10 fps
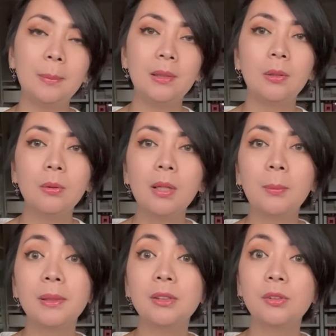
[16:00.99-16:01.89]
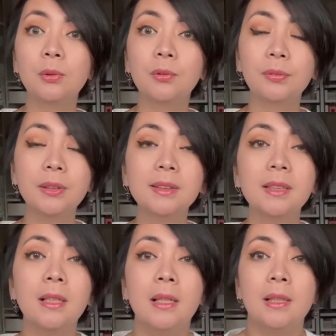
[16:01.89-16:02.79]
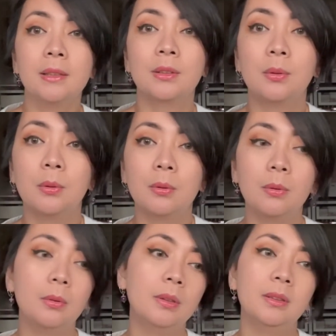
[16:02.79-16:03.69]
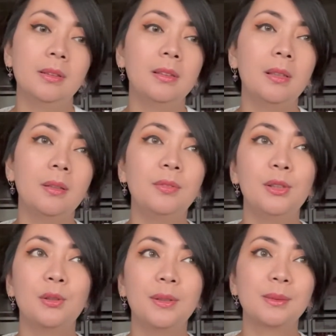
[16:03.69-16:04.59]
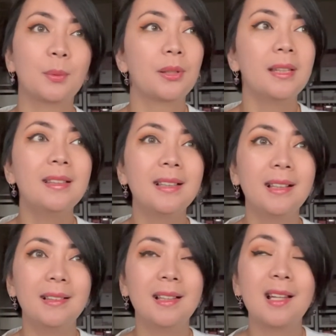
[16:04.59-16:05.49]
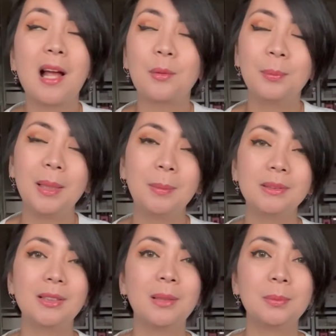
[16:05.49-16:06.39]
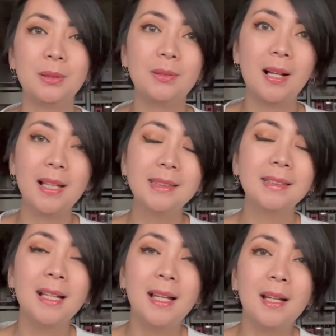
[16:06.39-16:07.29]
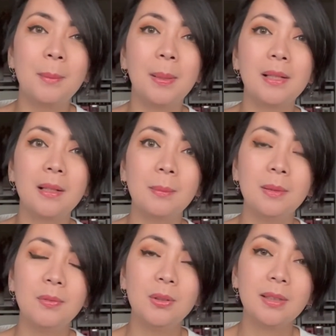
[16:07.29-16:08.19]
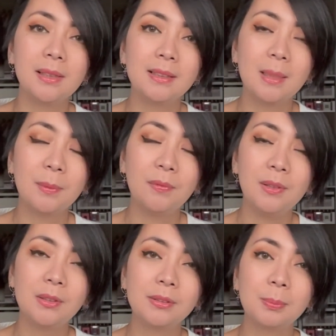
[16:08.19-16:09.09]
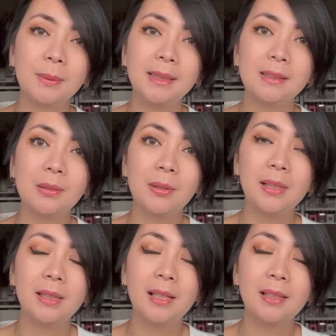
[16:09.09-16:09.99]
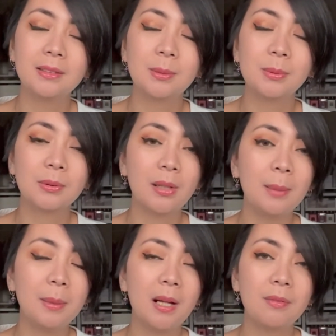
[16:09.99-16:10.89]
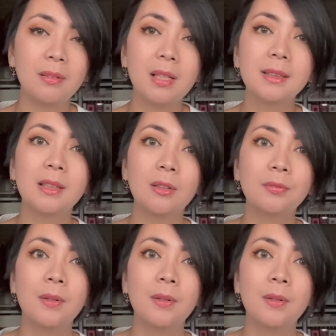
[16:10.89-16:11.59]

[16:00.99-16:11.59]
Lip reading: know. I wanted to know first, so the video is worth it, and that I'll be able to help you guys. But if you like this type of videos, please go ahead and subscribe. I have lots of